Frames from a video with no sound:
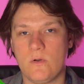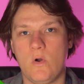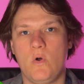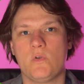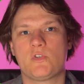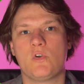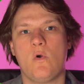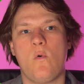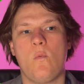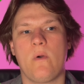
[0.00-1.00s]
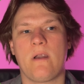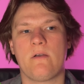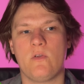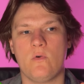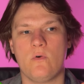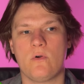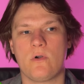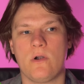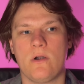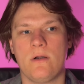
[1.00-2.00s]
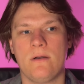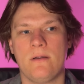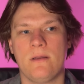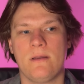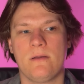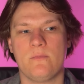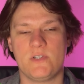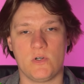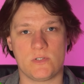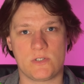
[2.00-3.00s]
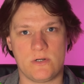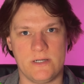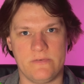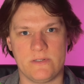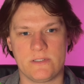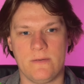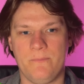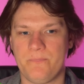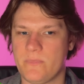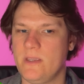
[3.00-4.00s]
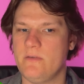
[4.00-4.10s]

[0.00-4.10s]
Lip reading: also where your results are different. If